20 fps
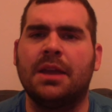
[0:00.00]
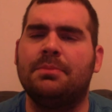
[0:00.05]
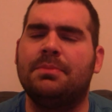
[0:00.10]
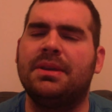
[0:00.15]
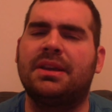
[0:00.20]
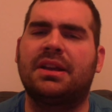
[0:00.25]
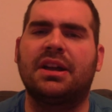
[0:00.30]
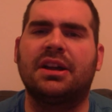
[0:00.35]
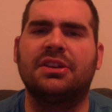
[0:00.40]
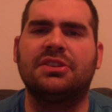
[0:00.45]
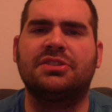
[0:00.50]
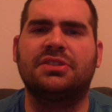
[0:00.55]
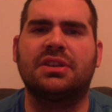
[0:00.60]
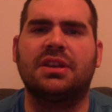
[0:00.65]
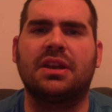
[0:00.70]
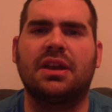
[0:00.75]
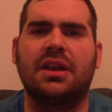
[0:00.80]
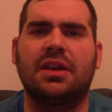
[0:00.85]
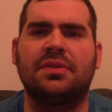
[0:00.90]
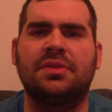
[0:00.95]
because
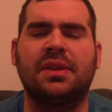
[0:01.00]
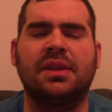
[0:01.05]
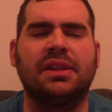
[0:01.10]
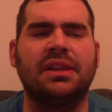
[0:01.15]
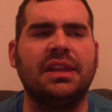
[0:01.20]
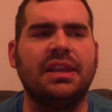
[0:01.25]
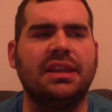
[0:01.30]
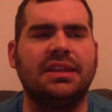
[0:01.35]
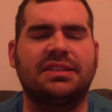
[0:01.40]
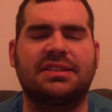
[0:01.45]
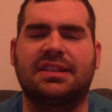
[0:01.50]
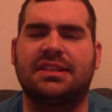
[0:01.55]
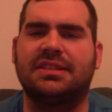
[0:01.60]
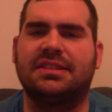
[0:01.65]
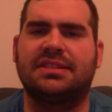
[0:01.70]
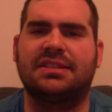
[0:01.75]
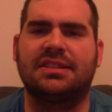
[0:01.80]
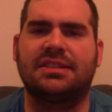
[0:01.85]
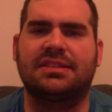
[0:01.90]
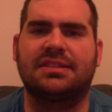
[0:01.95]
the league is
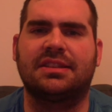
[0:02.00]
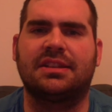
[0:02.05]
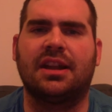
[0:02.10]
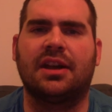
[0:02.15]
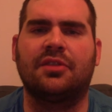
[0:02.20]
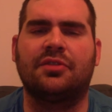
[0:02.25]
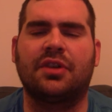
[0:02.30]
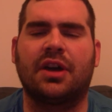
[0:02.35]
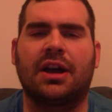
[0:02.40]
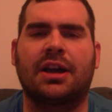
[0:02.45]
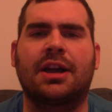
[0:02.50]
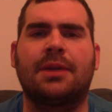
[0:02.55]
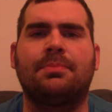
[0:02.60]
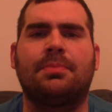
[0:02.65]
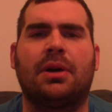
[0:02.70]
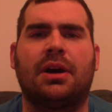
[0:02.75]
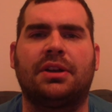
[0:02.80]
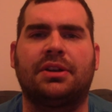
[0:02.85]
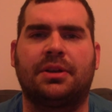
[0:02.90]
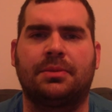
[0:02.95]
consisted of a
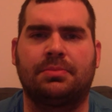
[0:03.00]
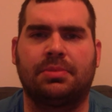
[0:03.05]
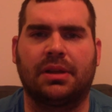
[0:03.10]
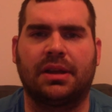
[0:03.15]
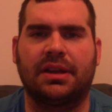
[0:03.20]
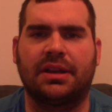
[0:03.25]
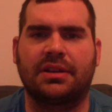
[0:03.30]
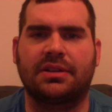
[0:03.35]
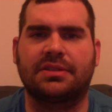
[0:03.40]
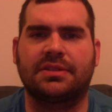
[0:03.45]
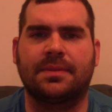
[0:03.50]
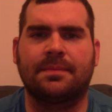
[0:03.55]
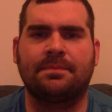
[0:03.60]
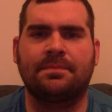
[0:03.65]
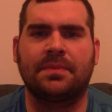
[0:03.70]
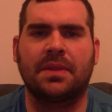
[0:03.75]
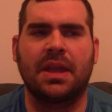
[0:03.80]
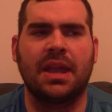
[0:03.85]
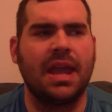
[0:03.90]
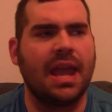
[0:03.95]
couple hundred players.
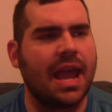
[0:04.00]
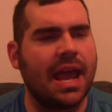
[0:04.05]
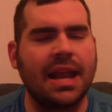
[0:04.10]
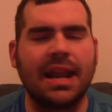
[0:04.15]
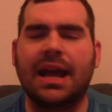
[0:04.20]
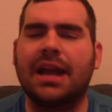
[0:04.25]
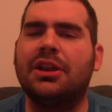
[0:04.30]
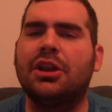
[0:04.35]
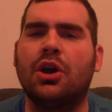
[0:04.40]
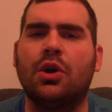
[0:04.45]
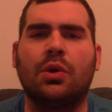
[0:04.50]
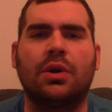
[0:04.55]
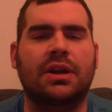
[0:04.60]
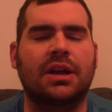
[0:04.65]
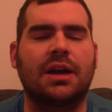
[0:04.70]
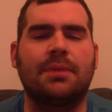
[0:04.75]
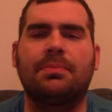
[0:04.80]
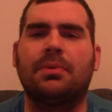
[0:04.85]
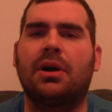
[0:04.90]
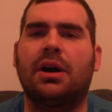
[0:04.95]
And I know a
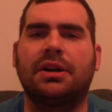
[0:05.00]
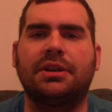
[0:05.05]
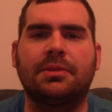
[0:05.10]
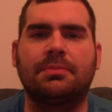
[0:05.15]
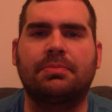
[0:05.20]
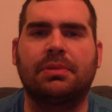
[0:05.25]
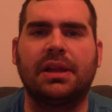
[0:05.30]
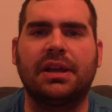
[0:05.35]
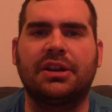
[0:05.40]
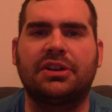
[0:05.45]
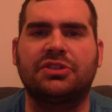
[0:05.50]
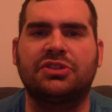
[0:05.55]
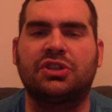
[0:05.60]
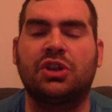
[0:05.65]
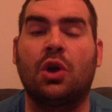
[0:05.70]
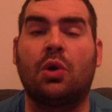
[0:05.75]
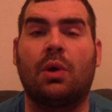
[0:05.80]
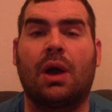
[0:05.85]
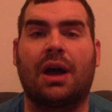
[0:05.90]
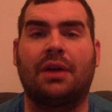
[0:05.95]
couple hundred players
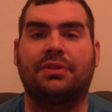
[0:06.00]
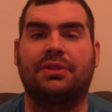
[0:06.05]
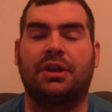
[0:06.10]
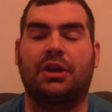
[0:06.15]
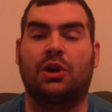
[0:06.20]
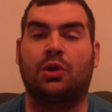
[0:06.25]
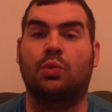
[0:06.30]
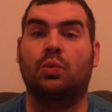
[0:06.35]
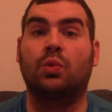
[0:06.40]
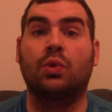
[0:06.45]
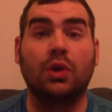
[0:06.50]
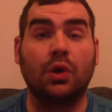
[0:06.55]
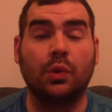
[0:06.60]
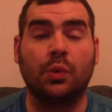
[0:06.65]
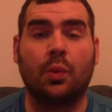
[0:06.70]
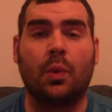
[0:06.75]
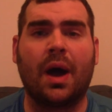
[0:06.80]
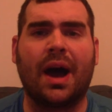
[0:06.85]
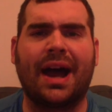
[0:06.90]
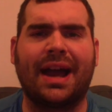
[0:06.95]
go out there
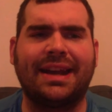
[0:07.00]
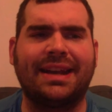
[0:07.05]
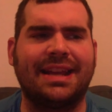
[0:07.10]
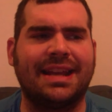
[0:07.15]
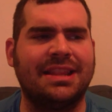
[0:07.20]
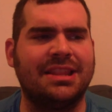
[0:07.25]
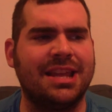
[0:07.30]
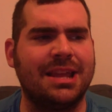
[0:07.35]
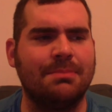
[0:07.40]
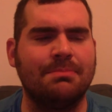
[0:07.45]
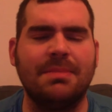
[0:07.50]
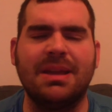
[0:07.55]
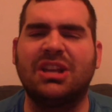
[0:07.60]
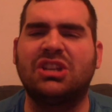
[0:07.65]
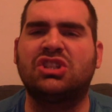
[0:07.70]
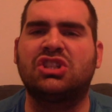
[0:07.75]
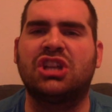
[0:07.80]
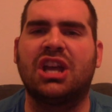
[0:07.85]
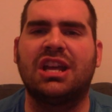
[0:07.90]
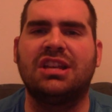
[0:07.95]
worldwide and they
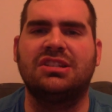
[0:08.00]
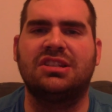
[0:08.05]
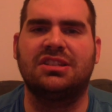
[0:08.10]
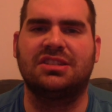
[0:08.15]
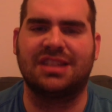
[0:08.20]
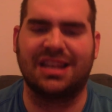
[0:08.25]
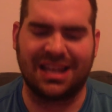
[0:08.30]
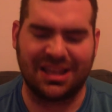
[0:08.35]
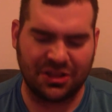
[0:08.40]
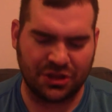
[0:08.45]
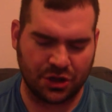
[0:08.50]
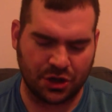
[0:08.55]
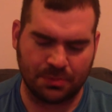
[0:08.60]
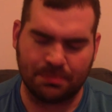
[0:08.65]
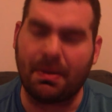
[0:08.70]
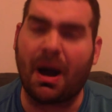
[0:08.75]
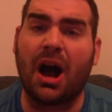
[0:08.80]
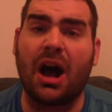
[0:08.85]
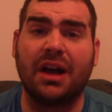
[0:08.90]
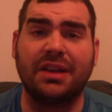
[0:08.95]
make changes and
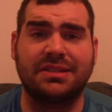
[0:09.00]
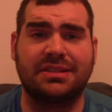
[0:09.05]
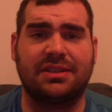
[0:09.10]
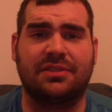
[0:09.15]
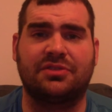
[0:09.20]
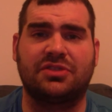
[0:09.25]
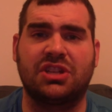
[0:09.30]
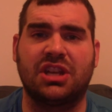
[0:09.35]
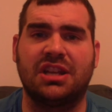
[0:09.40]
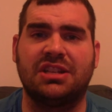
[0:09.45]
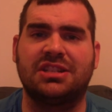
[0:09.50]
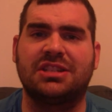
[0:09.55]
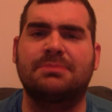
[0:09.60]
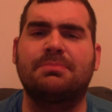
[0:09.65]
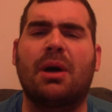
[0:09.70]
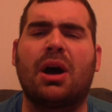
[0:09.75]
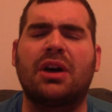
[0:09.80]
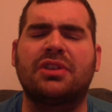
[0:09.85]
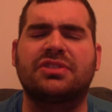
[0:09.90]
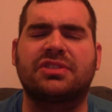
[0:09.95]
positive changes,
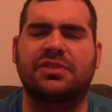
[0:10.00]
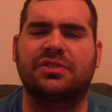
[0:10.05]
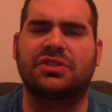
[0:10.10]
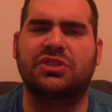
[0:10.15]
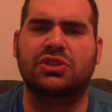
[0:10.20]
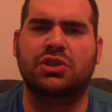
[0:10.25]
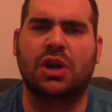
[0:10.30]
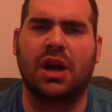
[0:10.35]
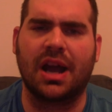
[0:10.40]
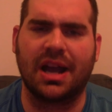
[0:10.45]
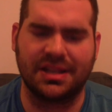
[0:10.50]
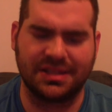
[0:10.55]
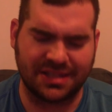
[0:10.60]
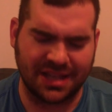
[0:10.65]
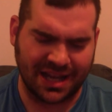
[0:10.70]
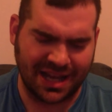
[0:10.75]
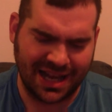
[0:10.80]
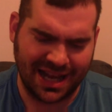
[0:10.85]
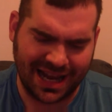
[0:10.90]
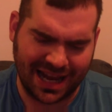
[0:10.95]
positive strides
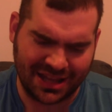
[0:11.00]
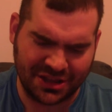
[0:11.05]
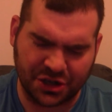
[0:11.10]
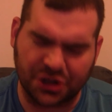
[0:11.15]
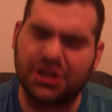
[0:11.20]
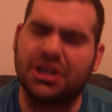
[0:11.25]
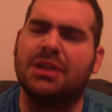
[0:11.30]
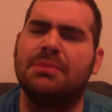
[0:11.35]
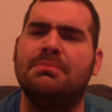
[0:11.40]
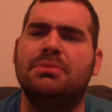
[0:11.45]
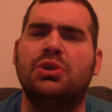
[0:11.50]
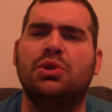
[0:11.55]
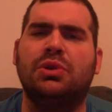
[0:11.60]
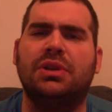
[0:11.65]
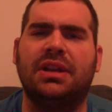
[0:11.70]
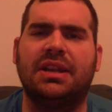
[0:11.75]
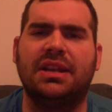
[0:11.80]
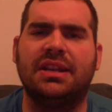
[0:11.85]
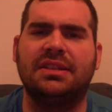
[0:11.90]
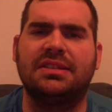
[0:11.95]
in their
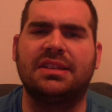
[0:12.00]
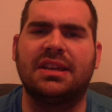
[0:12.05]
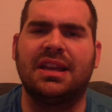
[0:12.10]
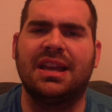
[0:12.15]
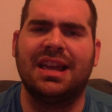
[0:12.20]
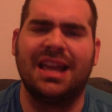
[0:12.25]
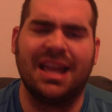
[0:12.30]
communities,